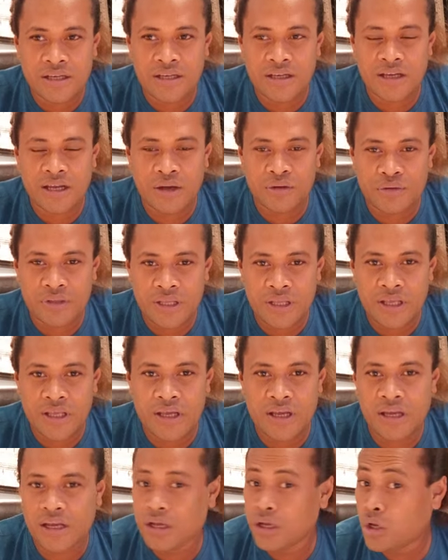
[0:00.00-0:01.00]
uh, out
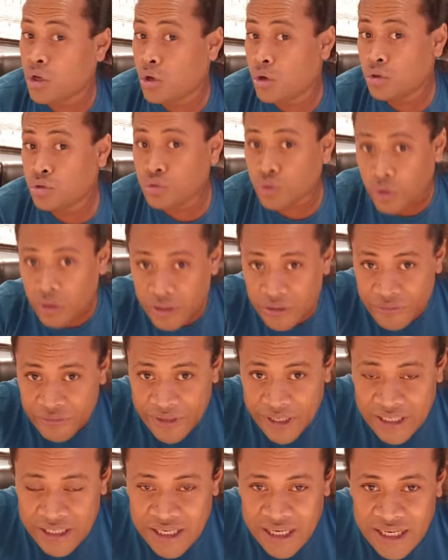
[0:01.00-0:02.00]
there, to all the
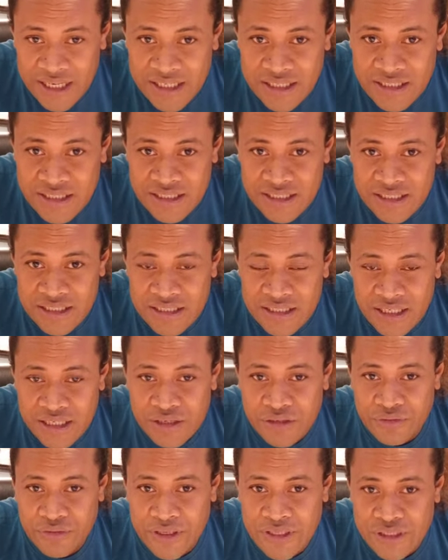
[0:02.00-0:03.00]
frontliners
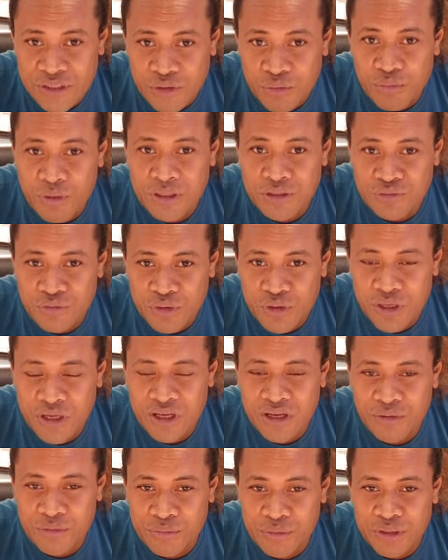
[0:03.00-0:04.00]
sacrificing so much for their
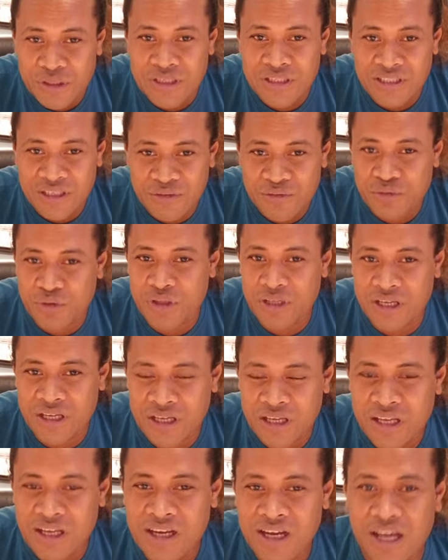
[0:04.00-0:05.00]
community for
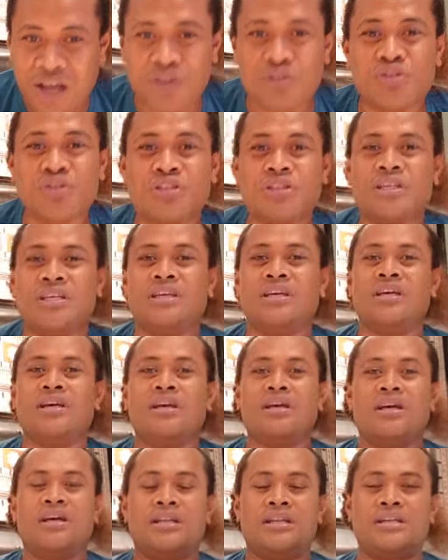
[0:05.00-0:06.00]
their country,
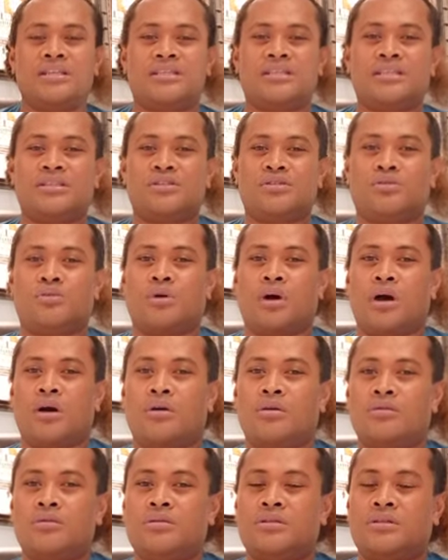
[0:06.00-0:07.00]
nurses
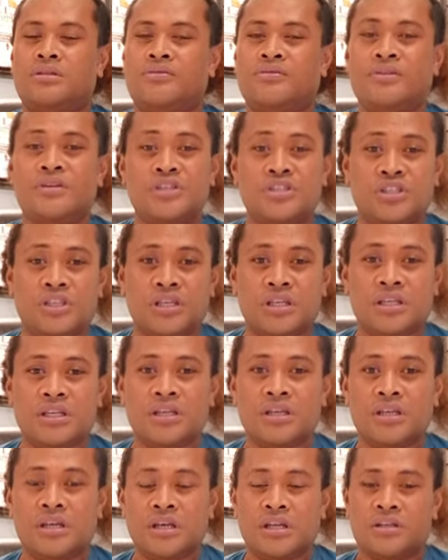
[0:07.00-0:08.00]
throughout
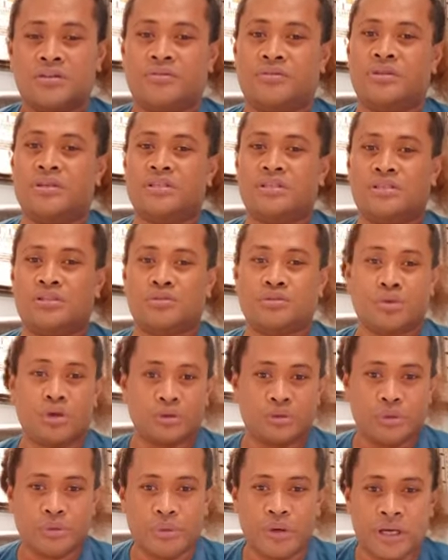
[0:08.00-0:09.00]
Fiji, nurses
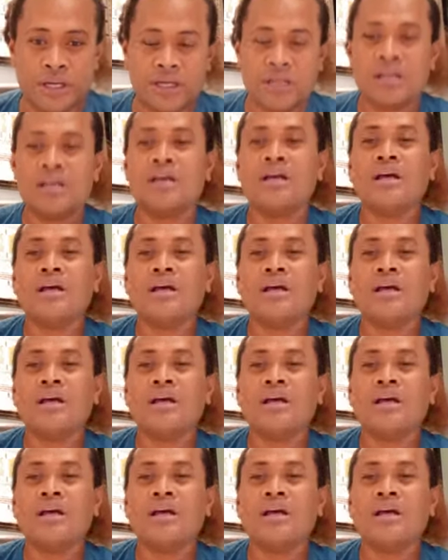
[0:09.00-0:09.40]
throughout the world.